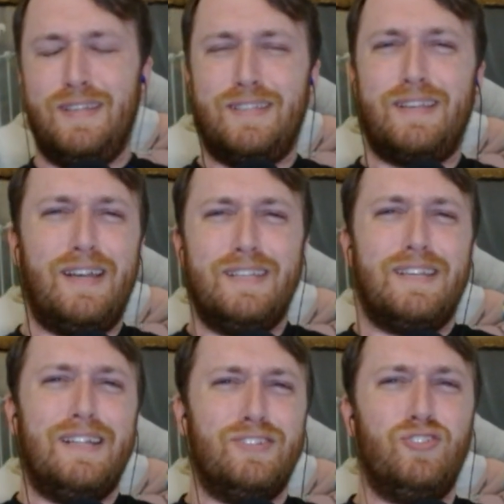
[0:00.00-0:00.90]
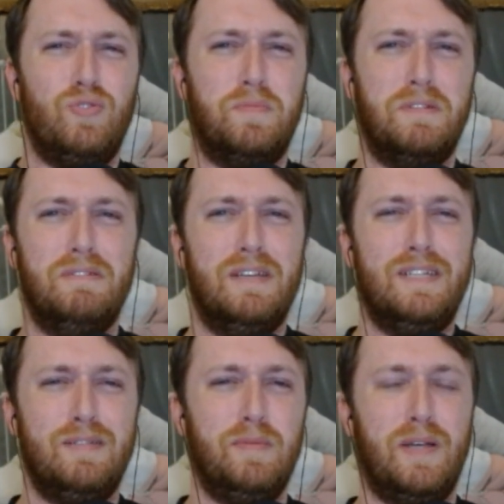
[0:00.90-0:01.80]
it's it's kind of stupid
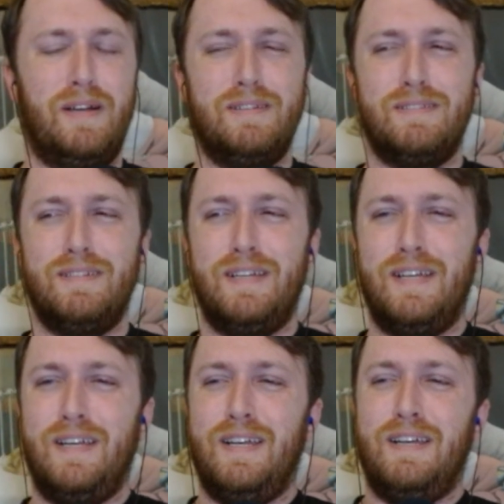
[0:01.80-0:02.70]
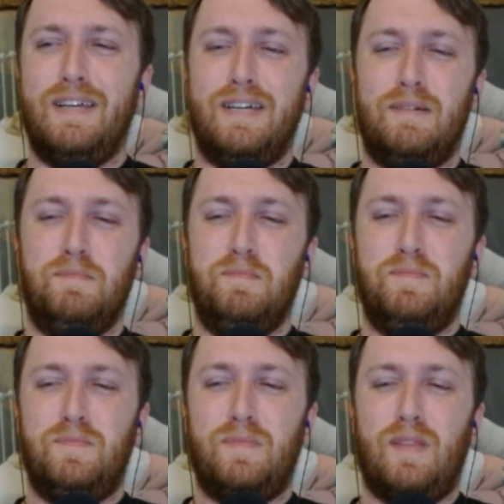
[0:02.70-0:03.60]
to be honest. Um,
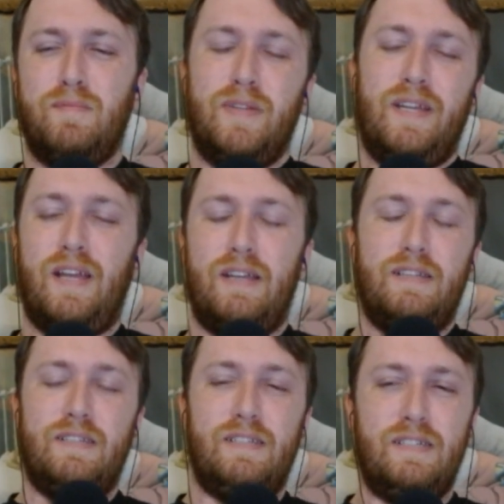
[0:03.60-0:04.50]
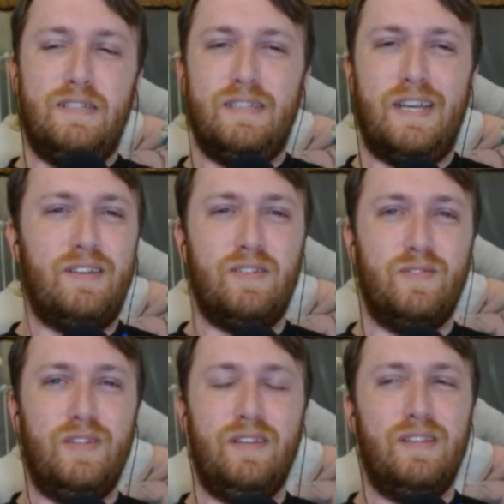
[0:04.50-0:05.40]
but I don't
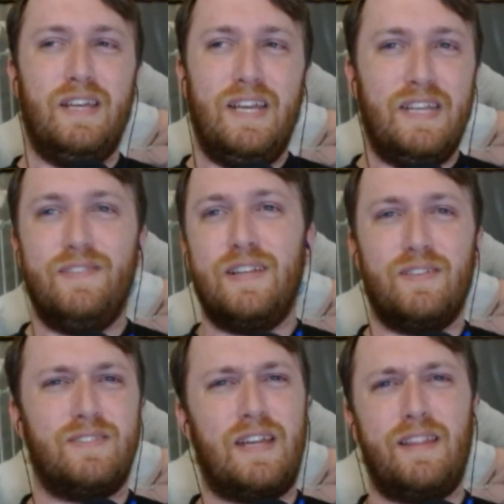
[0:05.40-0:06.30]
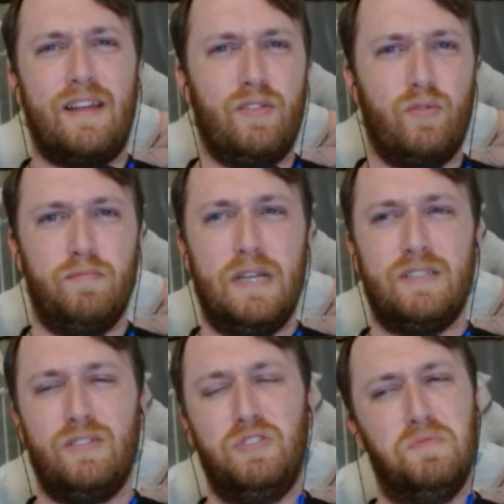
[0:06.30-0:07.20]
know. Even outside of that little
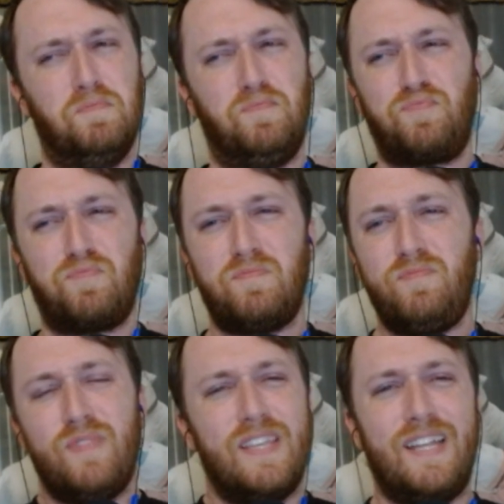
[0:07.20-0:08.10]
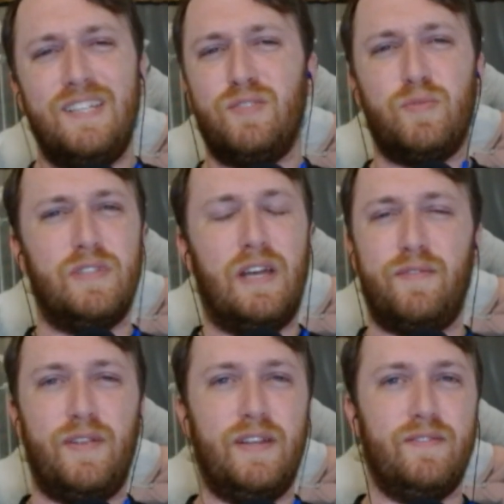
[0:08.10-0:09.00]
message, I just was not a
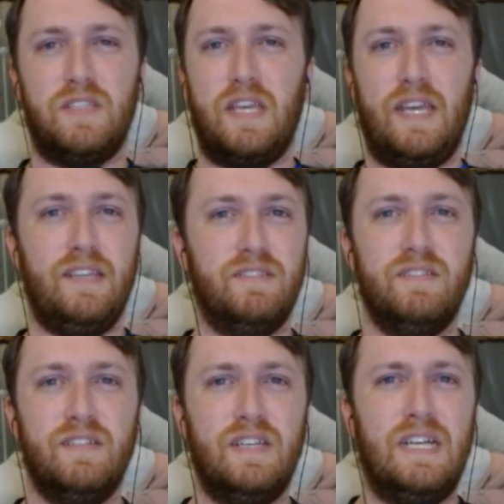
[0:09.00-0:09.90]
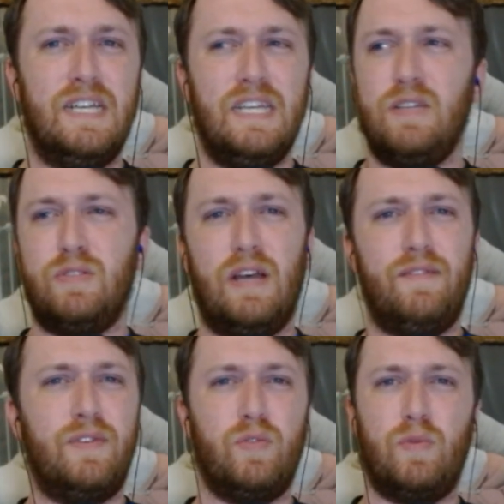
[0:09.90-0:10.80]
fan of this case. It was not
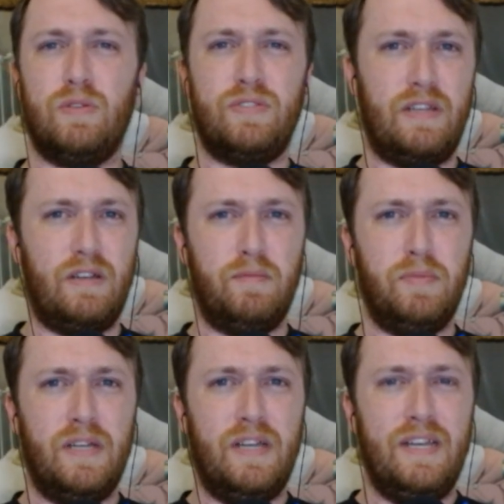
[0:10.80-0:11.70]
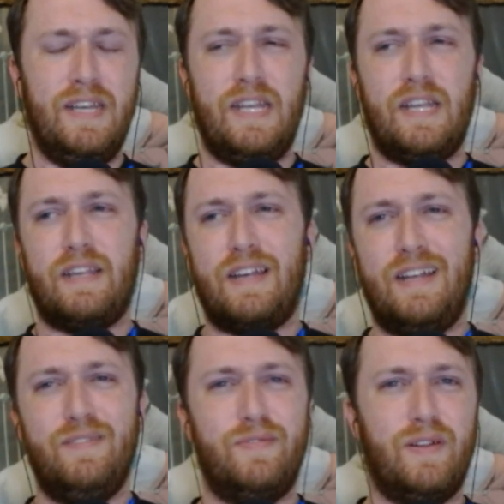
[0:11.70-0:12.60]
very well set up. It
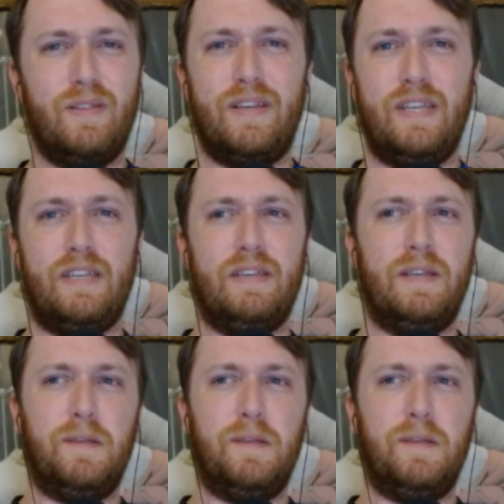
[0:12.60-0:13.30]
kind of felt like